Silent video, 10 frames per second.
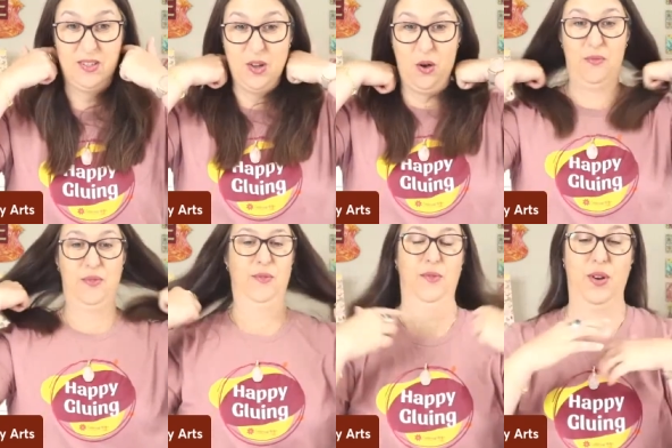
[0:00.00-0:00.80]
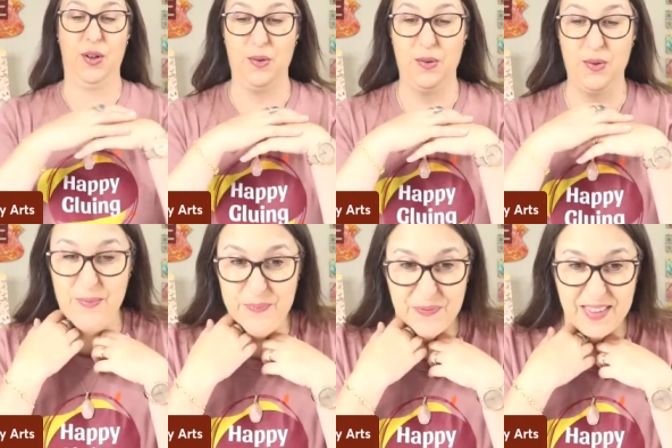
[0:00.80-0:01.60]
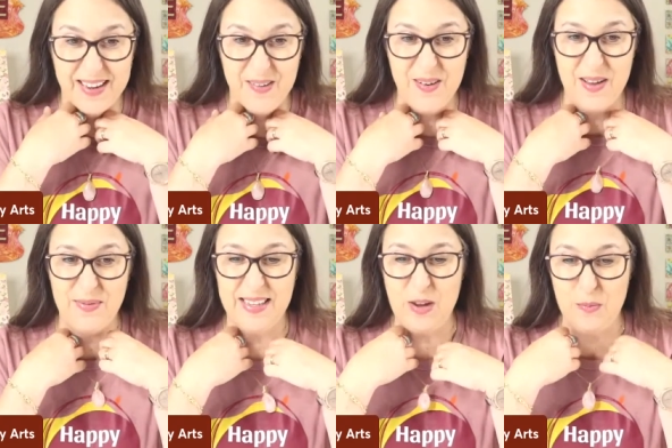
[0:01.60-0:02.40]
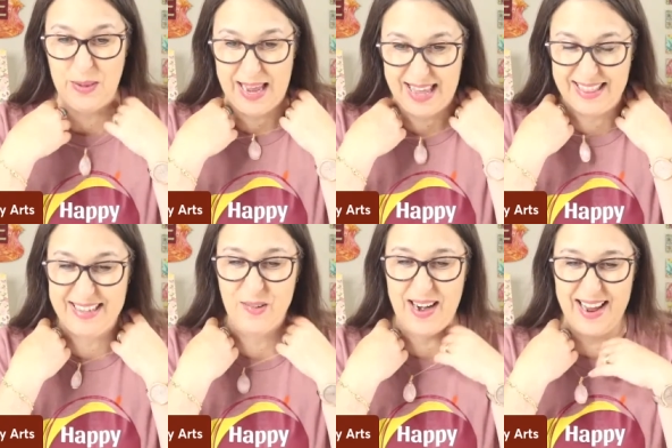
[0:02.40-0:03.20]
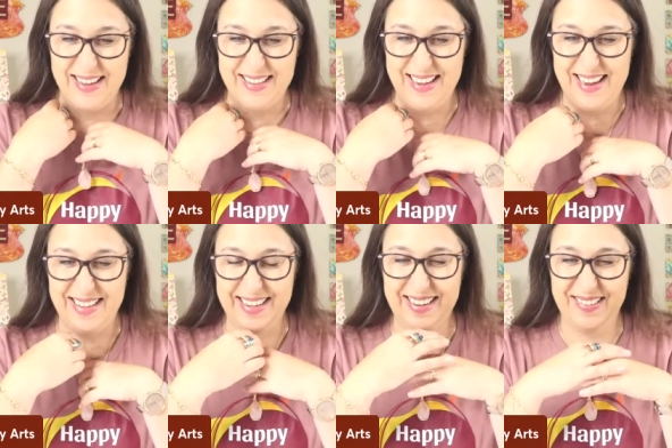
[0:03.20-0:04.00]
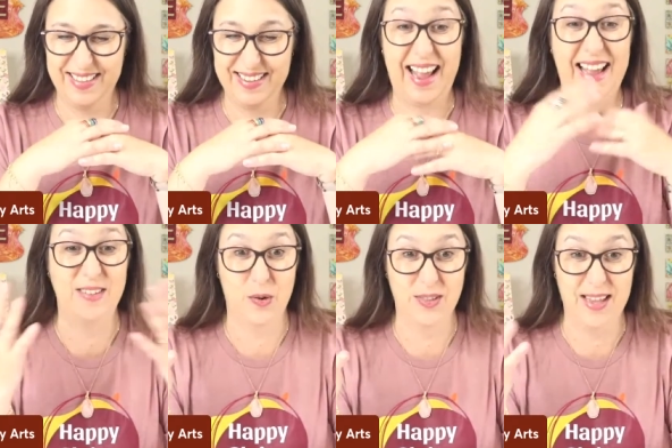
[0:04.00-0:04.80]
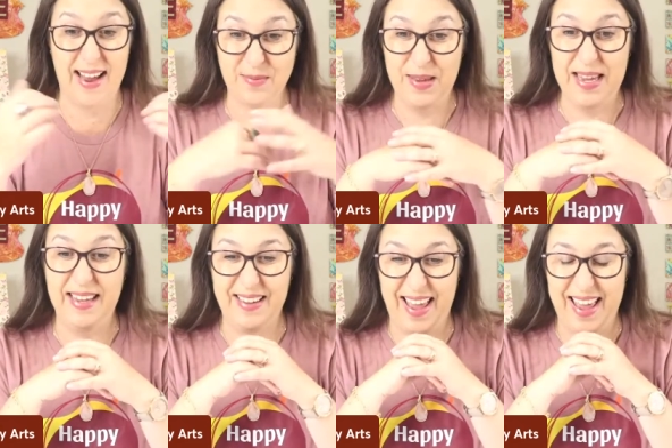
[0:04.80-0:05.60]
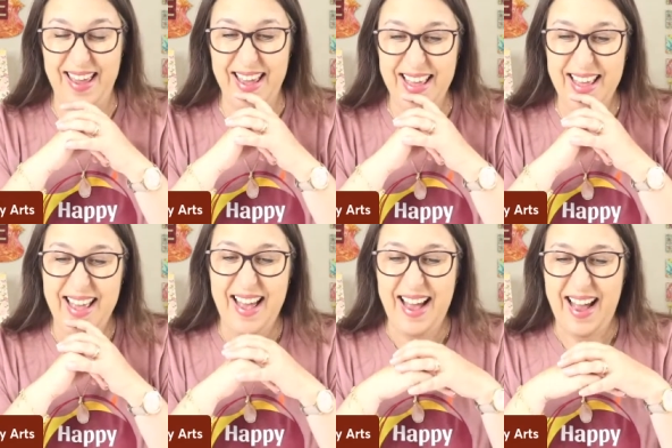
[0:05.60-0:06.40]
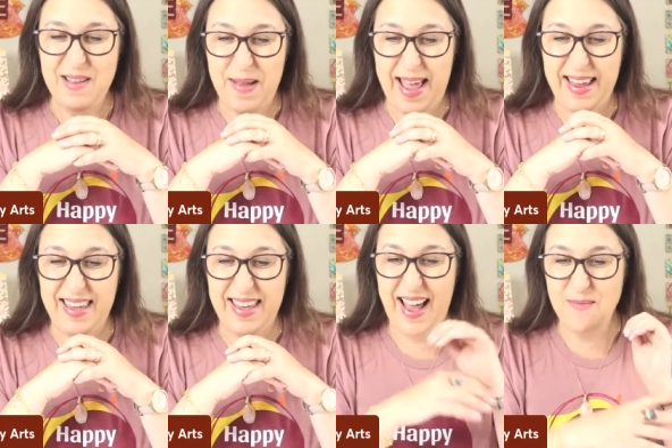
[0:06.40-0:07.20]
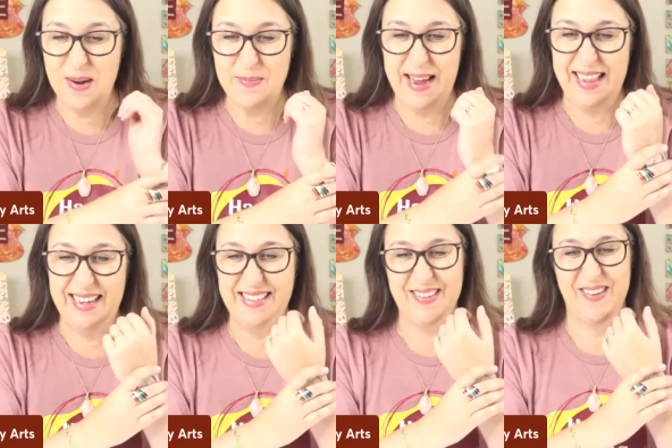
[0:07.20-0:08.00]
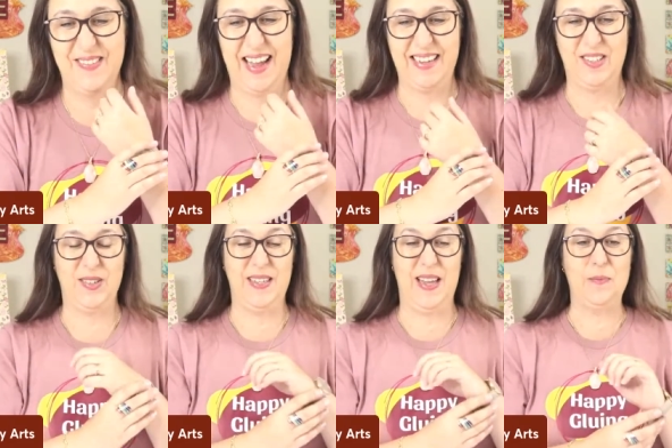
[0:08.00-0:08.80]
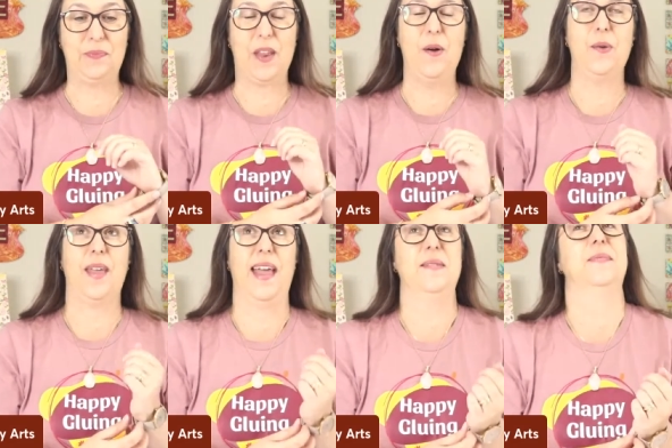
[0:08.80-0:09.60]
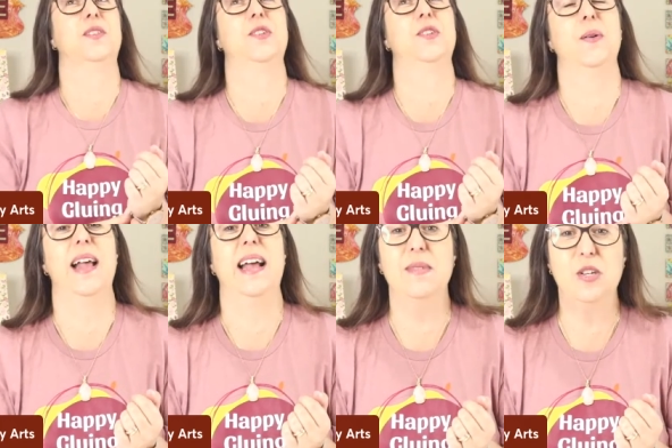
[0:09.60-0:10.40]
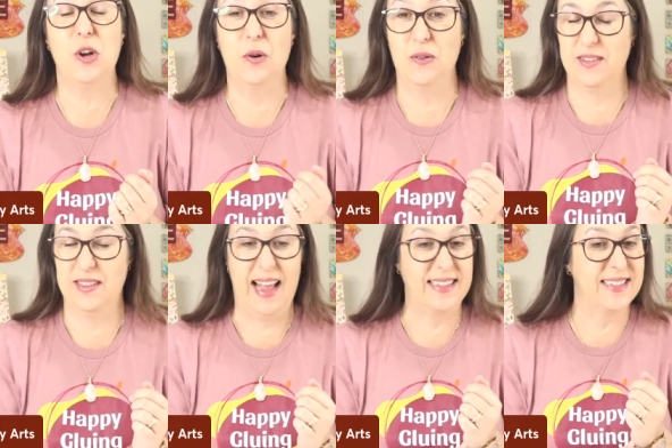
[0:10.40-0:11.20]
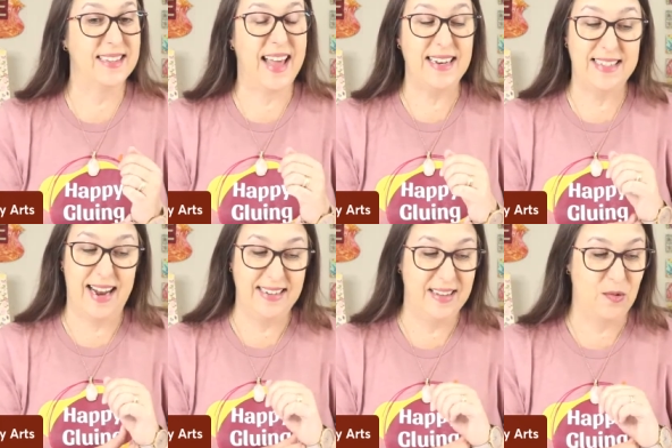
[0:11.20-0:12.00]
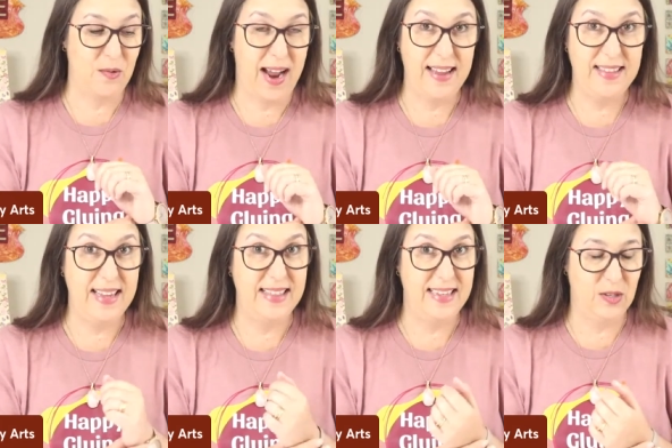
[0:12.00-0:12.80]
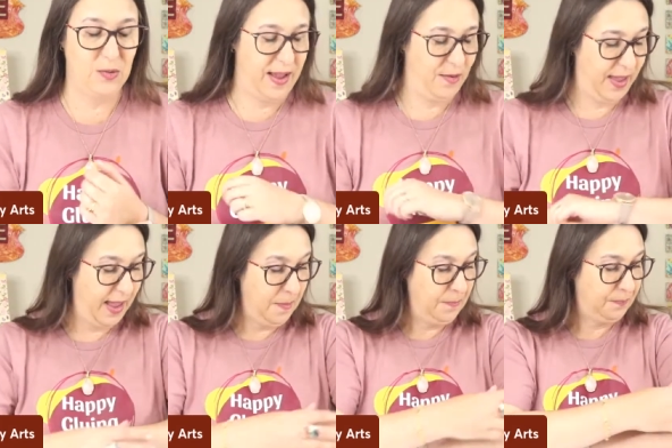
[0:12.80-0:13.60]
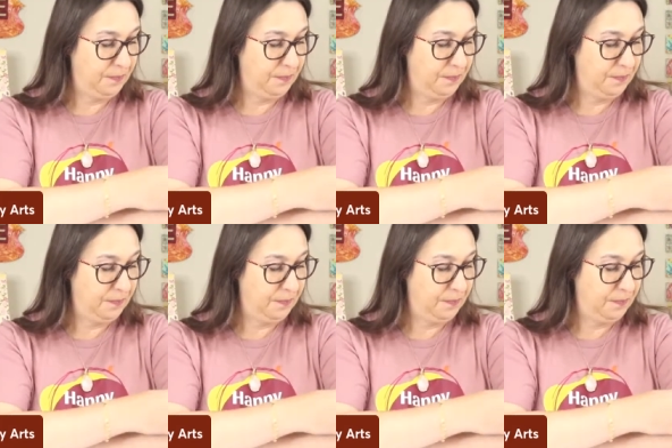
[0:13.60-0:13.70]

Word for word: solved for you with the new plan. Glad, glad you contact me. Okay. Hi, Peggy. Hi, Marbella. So nice to see you. Okay. So let me show, let's get started right in this way, okay?